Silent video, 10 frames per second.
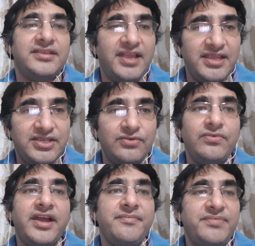Thank you,
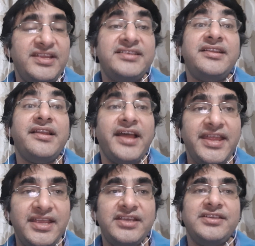and please
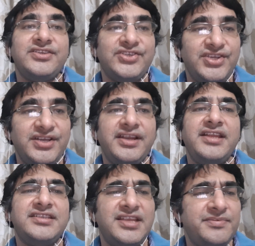like, share
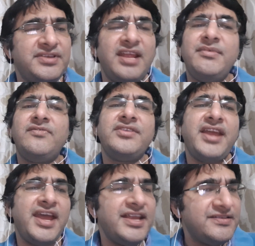and subscribe it with
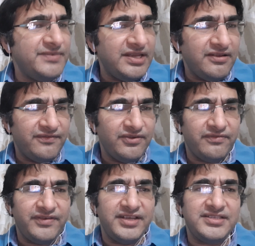as many of your
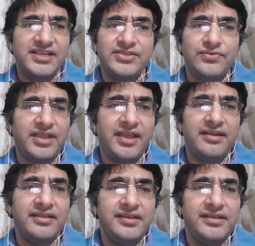friends as you can,